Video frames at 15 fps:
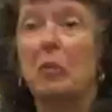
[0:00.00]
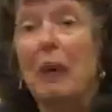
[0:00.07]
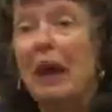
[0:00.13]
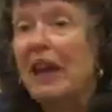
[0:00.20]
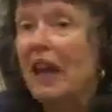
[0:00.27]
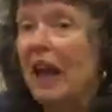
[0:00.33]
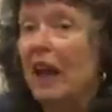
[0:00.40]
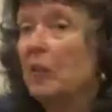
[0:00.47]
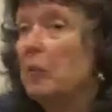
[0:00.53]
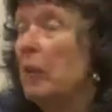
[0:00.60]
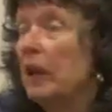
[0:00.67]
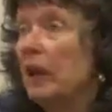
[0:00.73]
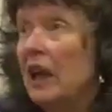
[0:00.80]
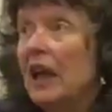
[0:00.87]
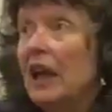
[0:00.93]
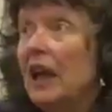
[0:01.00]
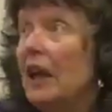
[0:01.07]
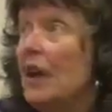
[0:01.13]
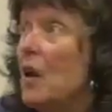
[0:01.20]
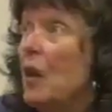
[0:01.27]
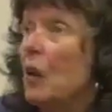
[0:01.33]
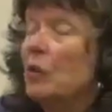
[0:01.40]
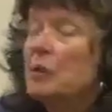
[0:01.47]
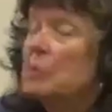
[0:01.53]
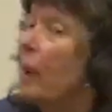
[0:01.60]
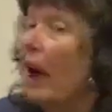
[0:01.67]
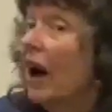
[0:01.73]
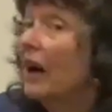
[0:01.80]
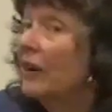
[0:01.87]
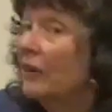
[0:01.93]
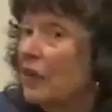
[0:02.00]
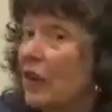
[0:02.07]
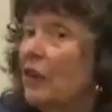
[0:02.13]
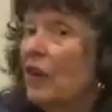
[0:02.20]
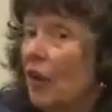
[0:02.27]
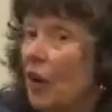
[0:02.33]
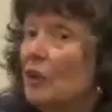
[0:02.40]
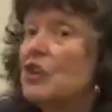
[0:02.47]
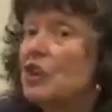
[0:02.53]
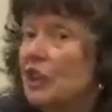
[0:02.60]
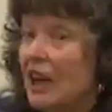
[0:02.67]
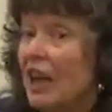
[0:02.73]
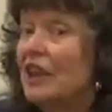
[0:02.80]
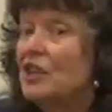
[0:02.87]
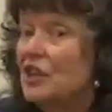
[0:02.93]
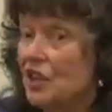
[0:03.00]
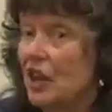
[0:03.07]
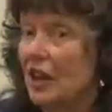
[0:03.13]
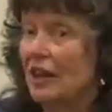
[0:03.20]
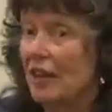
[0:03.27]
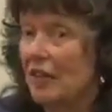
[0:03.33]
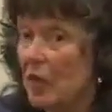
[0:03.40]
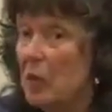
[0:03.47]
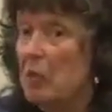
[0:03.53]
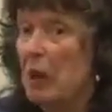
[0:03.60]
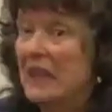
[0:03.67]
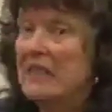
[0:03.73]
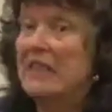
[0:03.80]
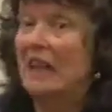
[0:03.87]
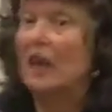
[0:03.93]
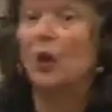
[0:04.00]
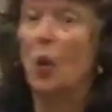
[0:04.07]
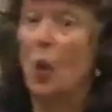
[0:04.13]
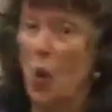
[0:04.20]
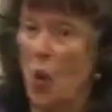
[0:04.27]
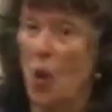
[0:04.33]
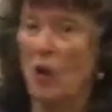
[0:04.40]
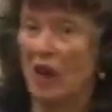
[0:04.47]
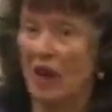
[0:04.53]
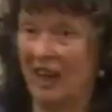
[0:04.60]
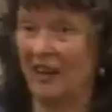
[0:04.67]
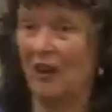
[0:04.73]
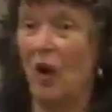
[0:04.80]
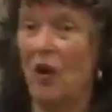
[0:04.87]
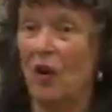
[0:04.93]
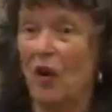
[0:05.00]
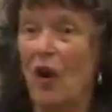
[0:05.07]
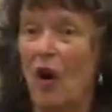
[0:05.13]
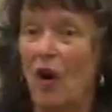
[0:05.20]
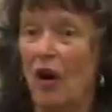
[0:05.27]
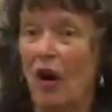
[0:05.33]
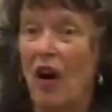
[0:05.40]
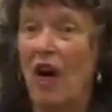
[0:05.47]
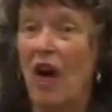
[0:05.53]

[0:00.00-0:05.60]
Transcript: the mainland. But he was part of the negotiation of the basic law in Hong Kong.